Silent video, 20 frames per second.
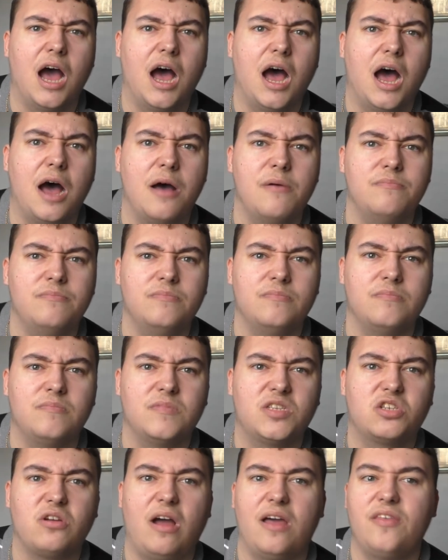Um,
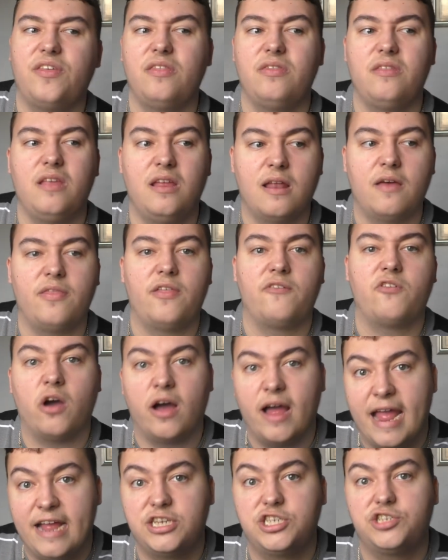so I think, you know, they've
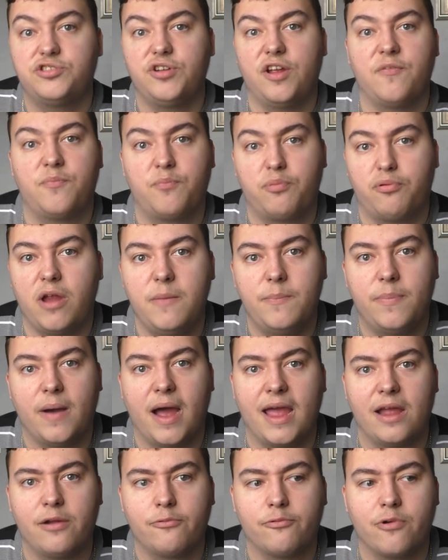got a history of
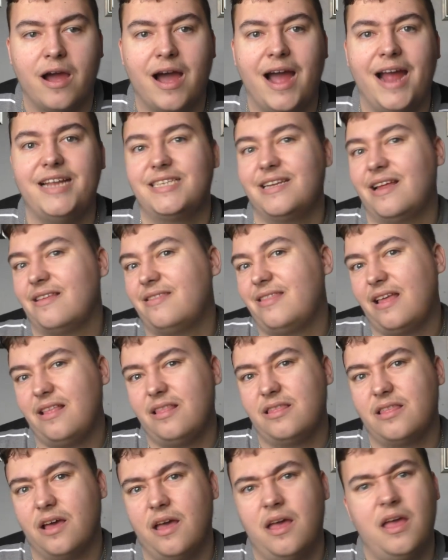pre-buying rides, and I
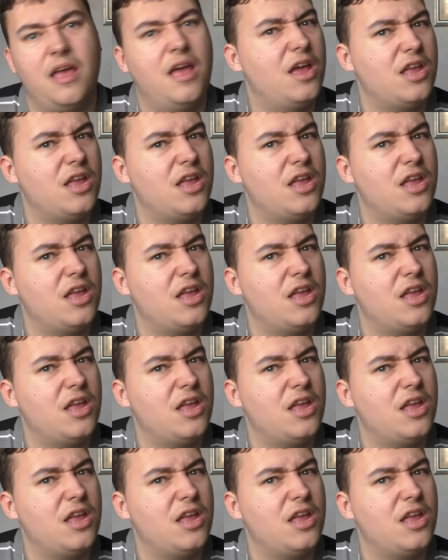think that,